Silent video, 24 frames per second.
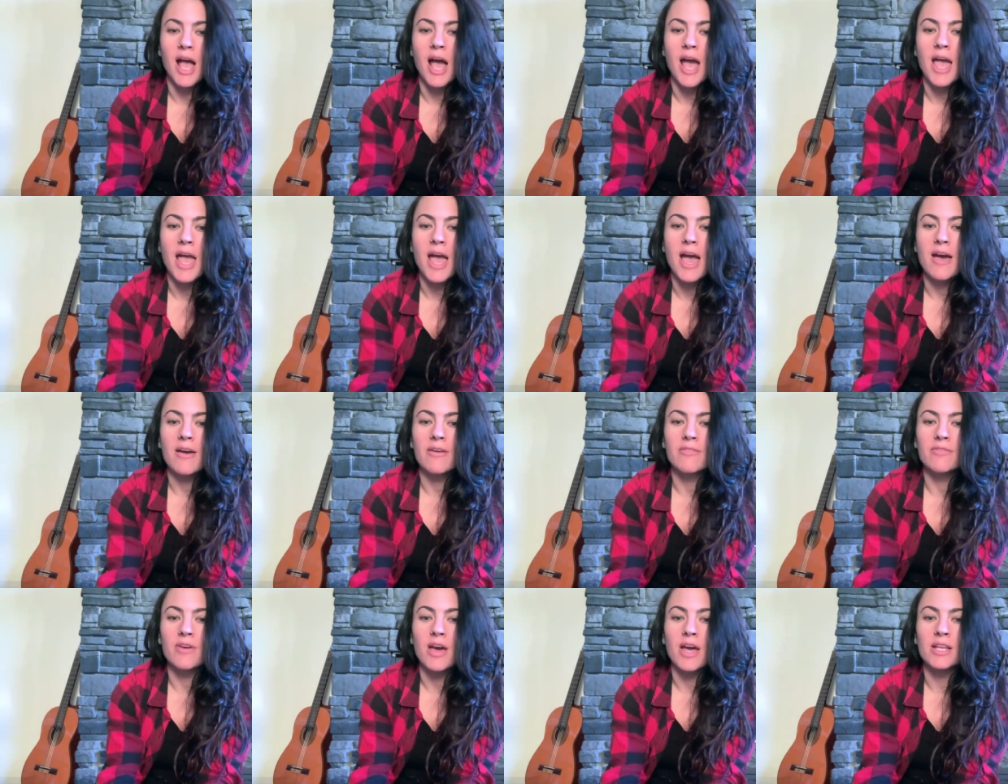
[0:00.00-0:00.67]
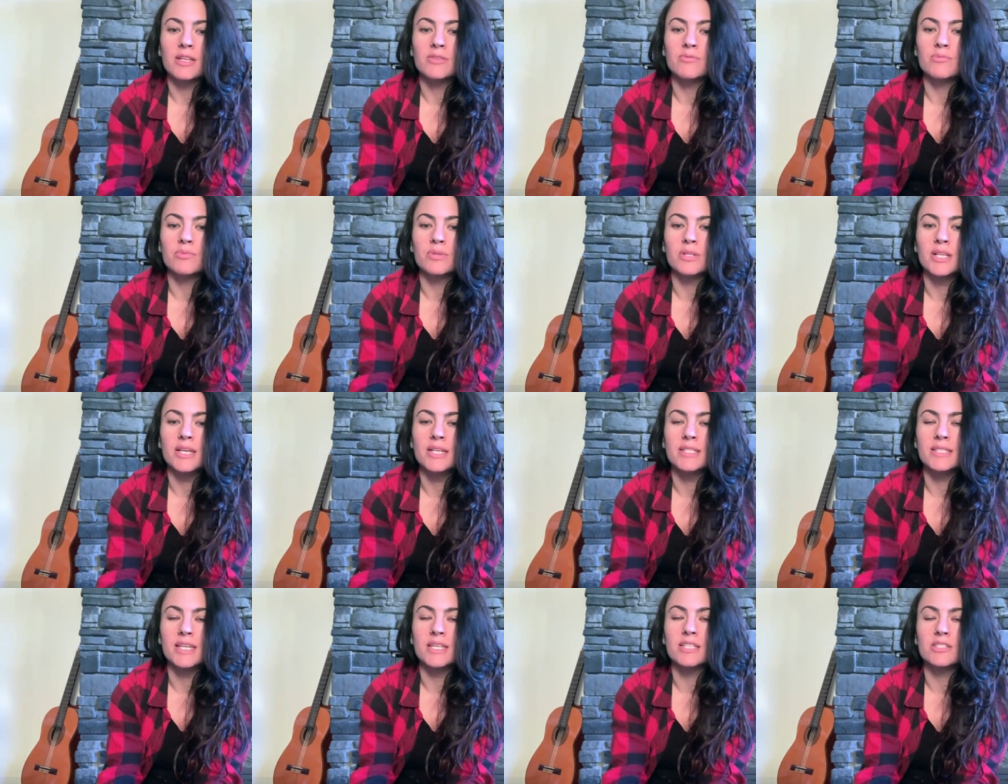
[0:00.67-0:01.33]
I
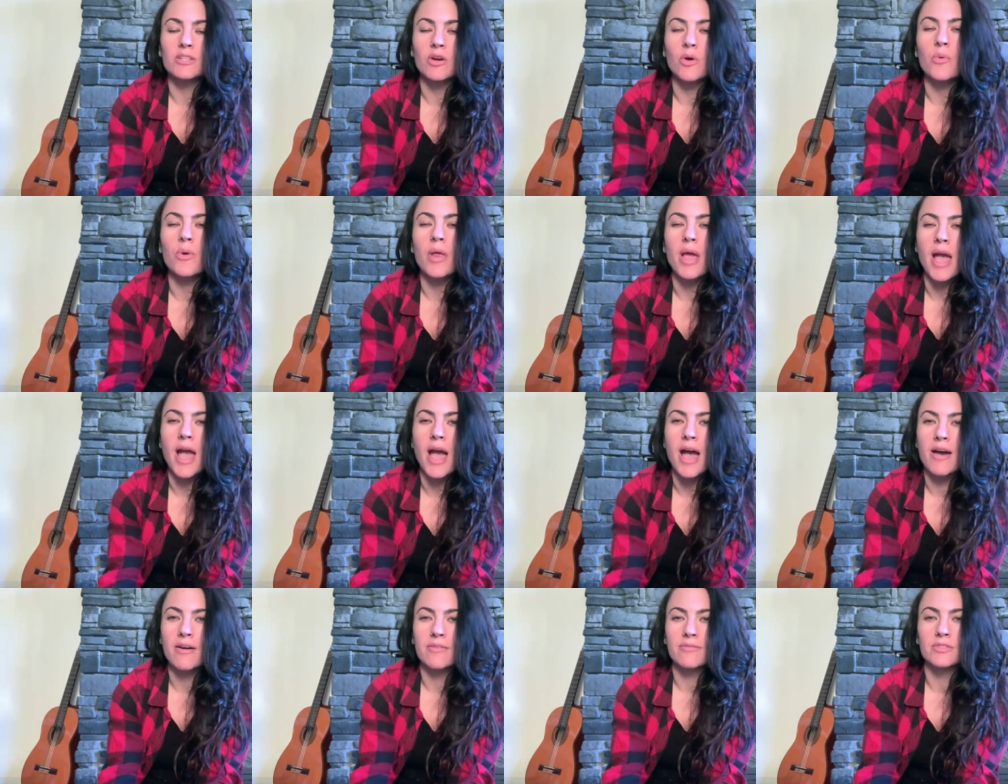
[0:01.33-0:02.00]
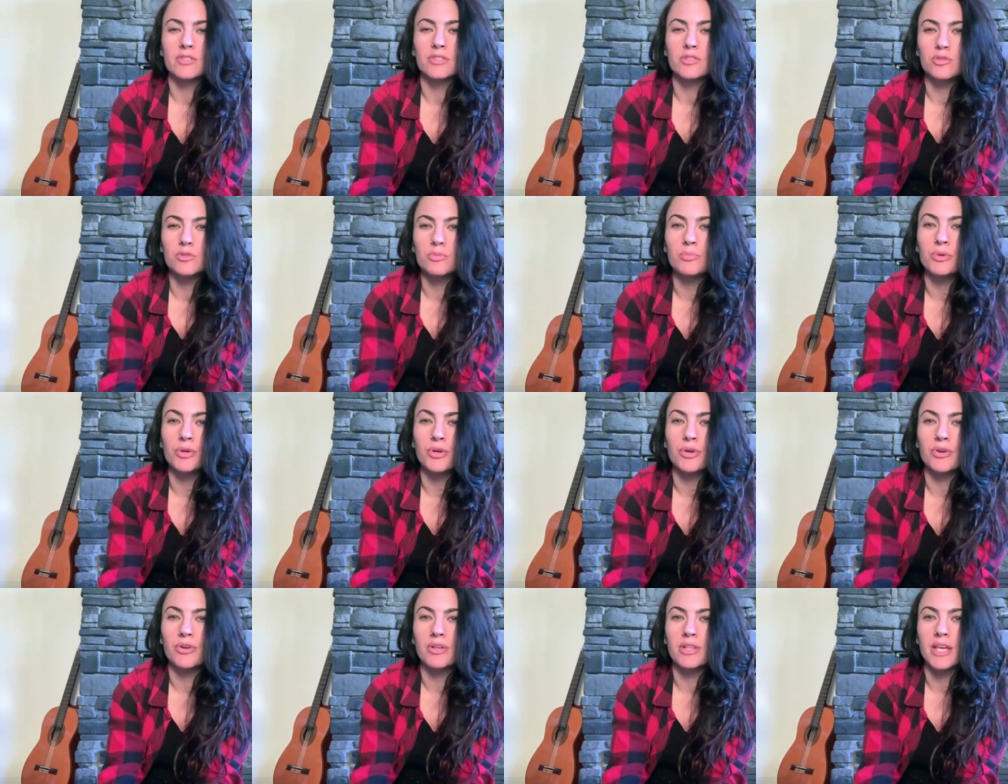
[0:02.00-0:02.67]
realize I don't have
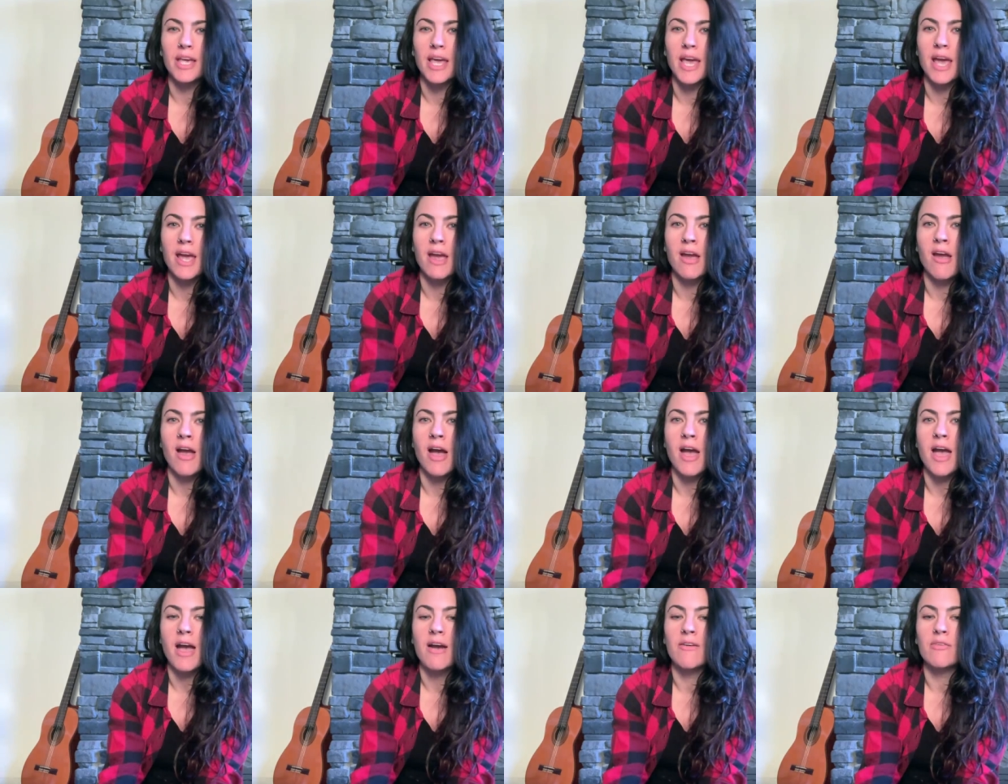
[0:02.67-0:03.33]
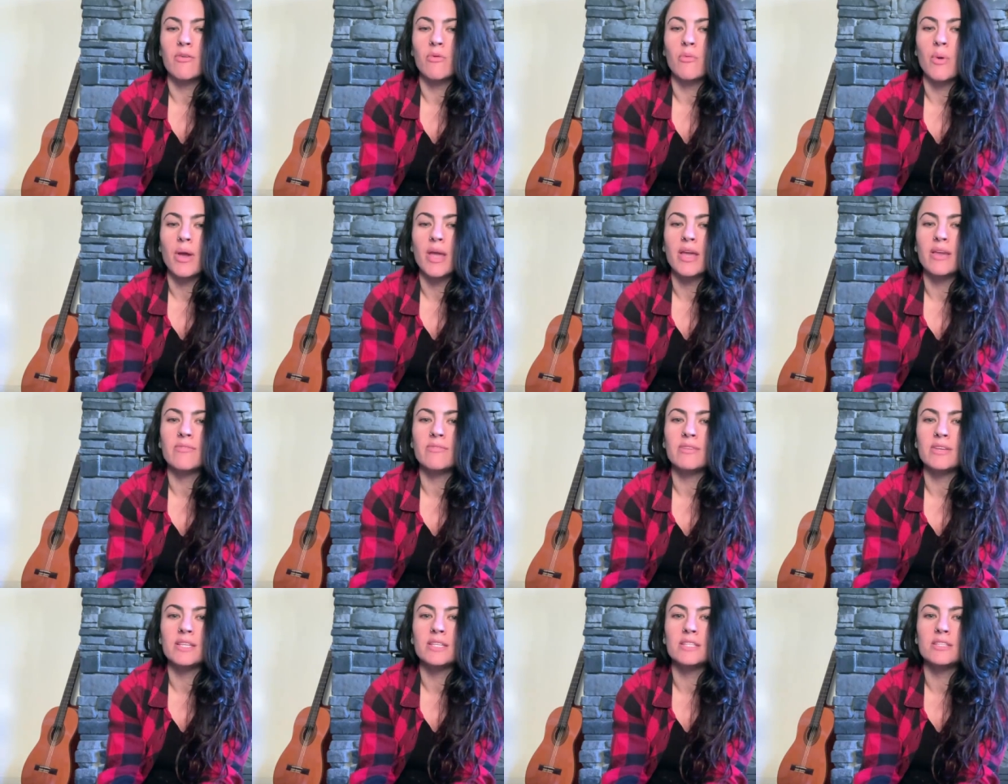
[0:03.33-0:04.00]
super curly hair. I have a
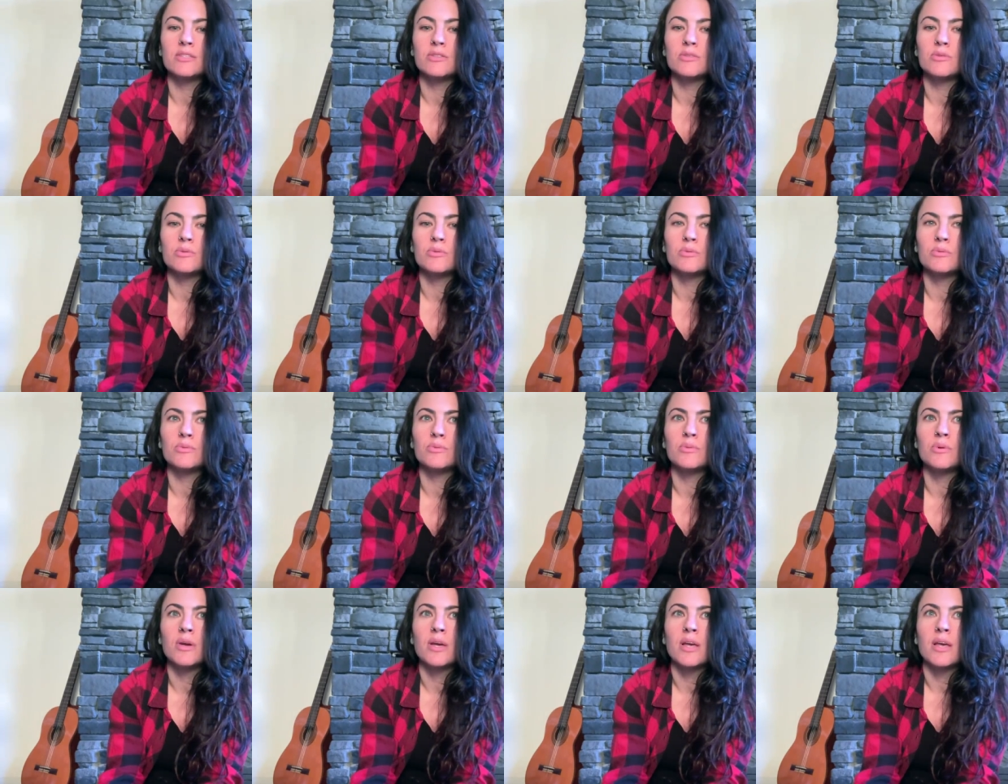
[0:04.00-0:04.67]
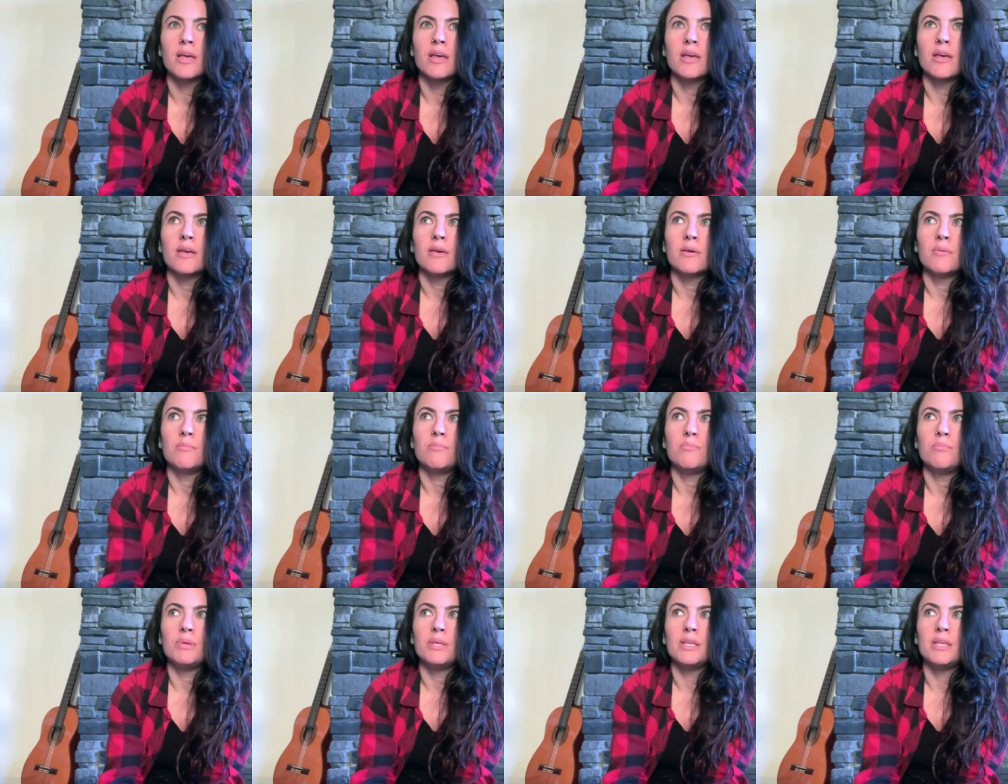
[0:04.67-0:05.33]
wavy
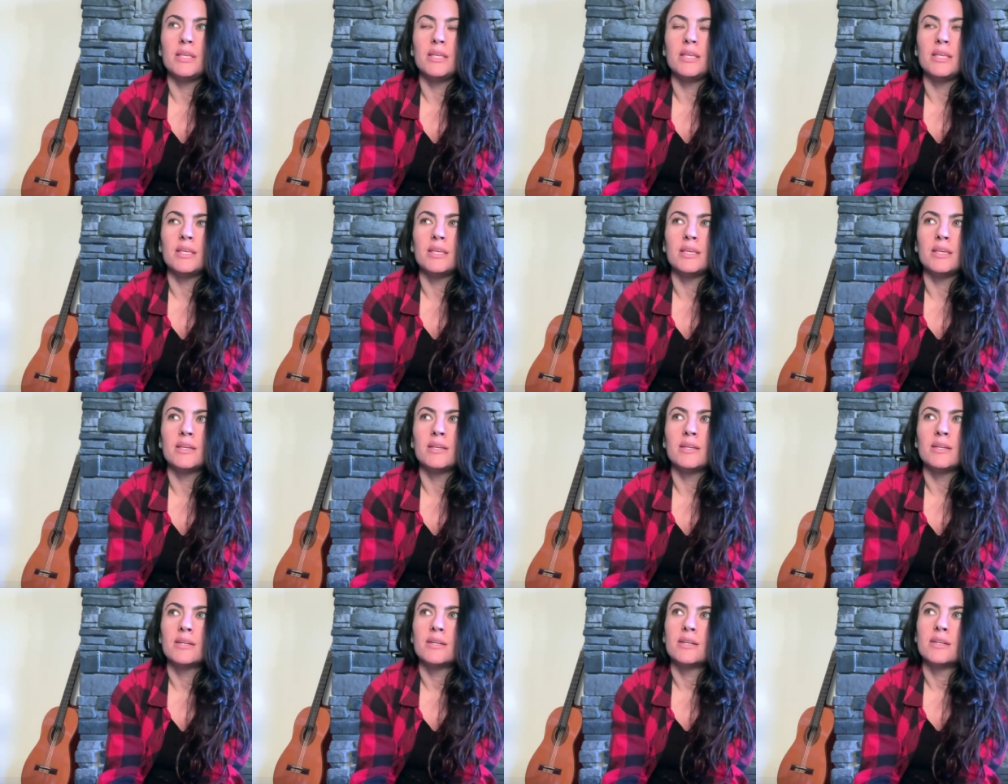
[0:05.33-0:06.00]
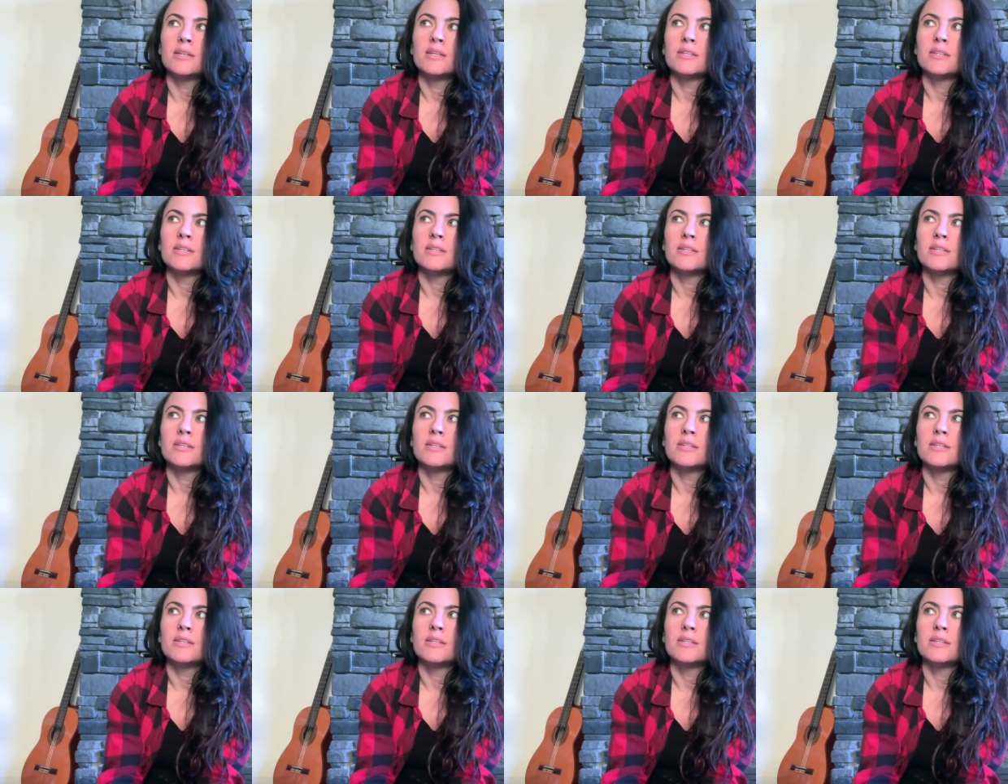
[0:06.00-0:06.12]
2B,